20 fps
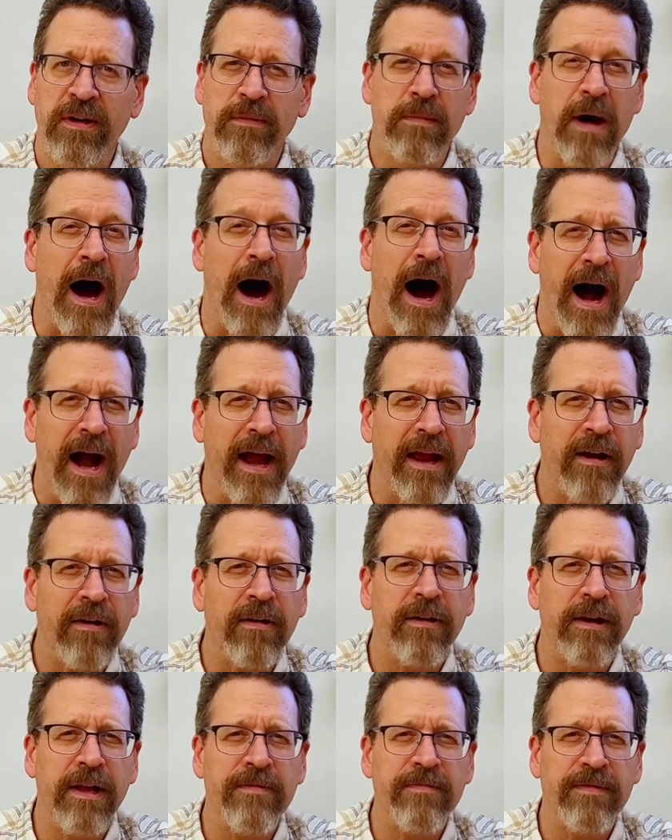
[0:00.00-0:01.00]

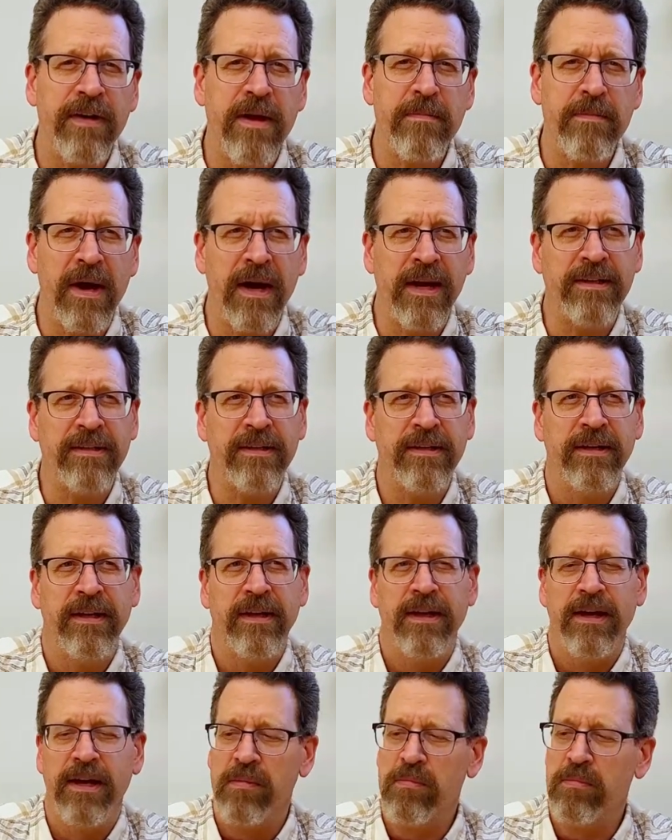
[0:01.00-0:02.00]
higher, if I might,
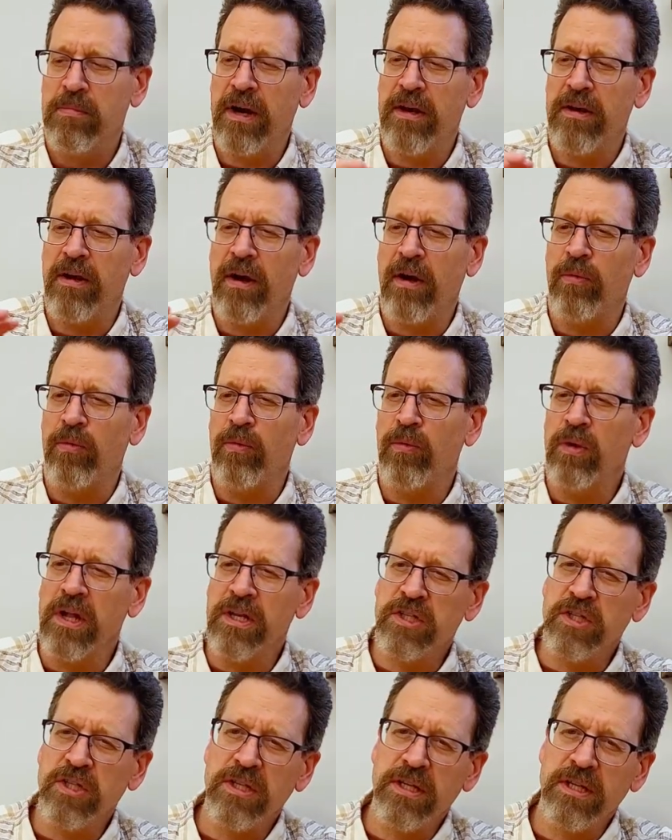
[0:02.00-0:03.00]
but a
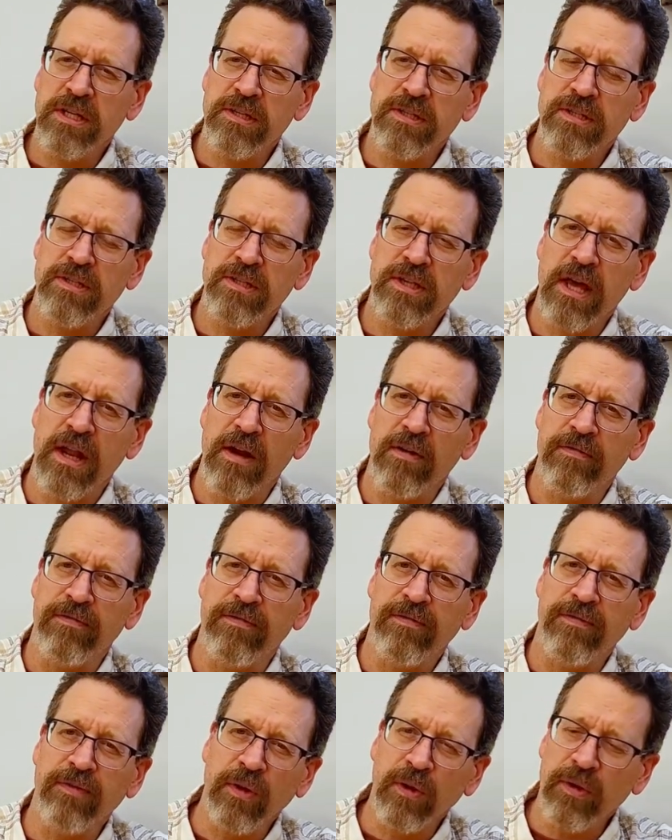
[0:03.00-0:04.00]
richness and a
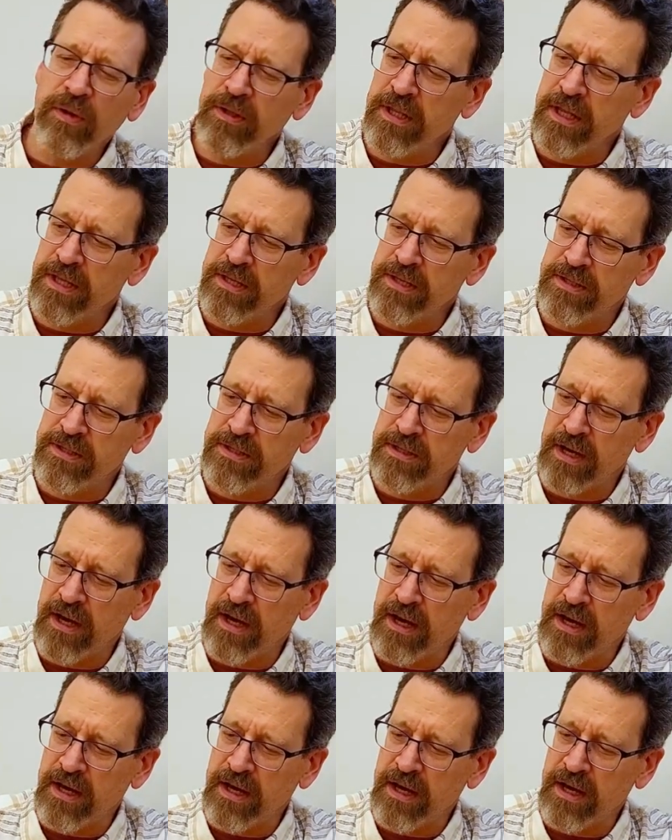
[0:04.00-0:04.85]
fullness